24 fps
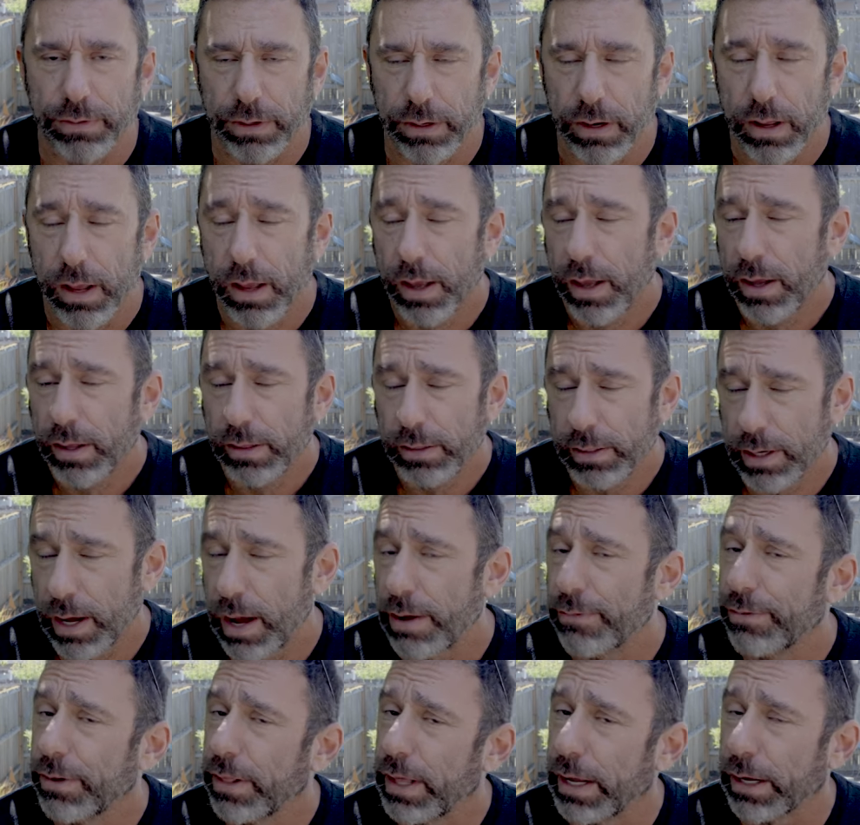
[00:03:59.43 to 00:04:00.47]
And to,
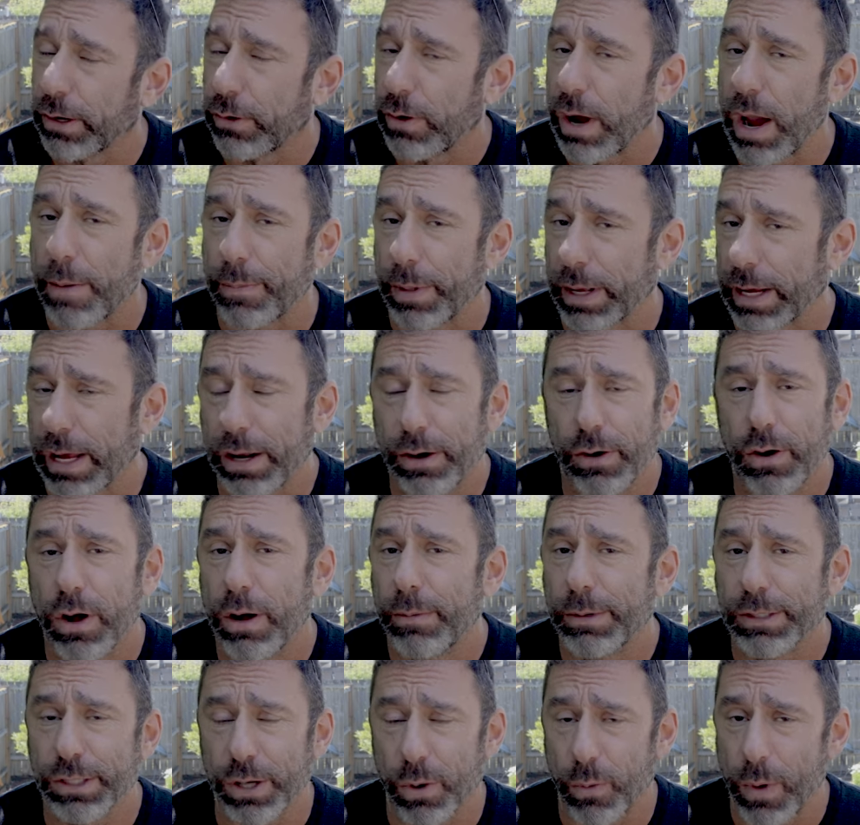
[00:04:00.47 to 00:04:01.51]
I feel like crap. Like, I don't know
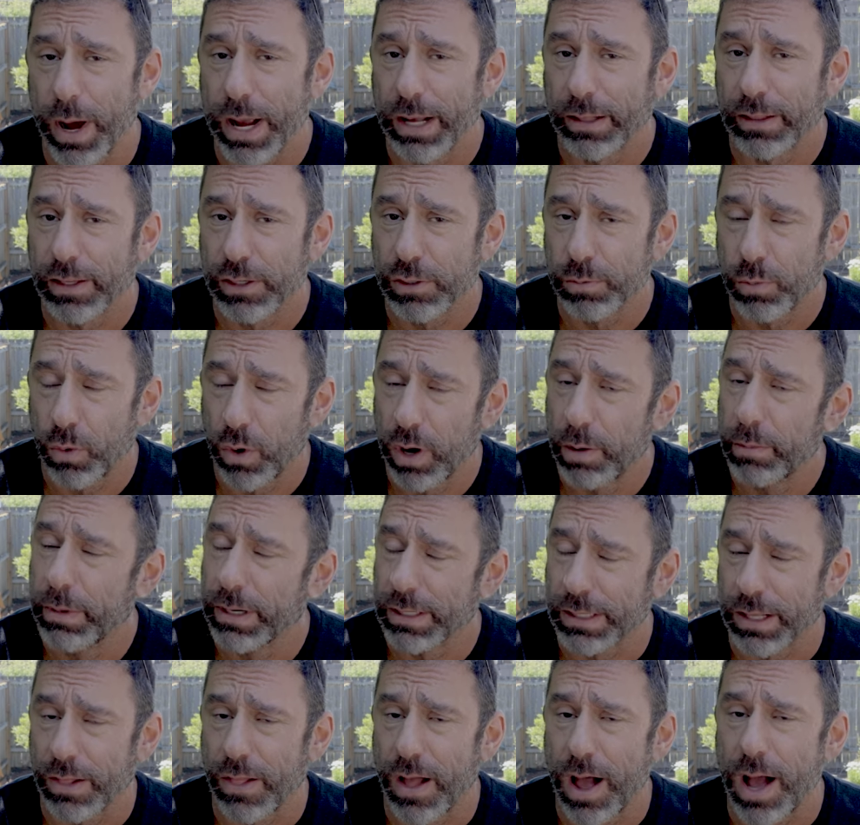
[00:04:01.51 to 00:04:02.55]
how much I weigh at this point, but
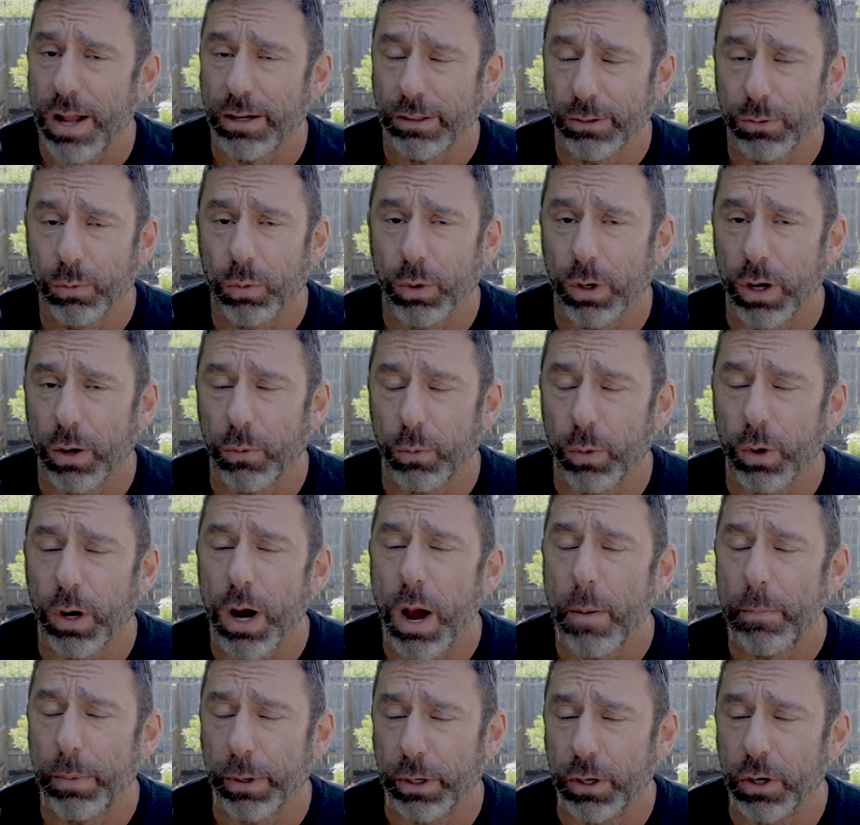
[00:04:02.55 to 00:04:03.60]
it's a lot. We're
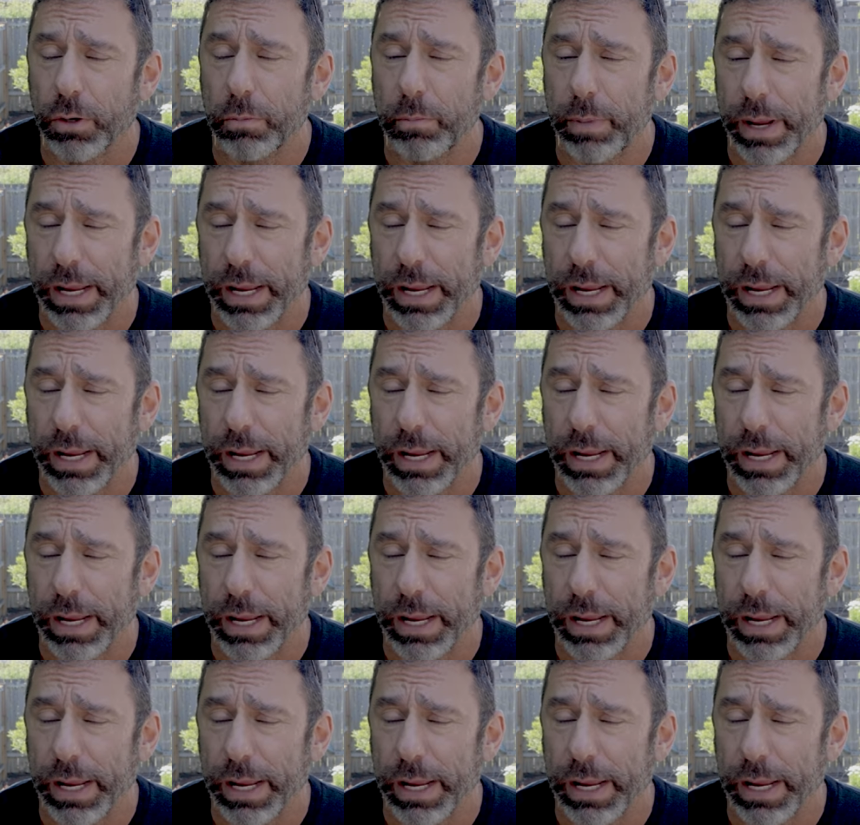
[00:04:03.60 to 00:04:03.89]
up a good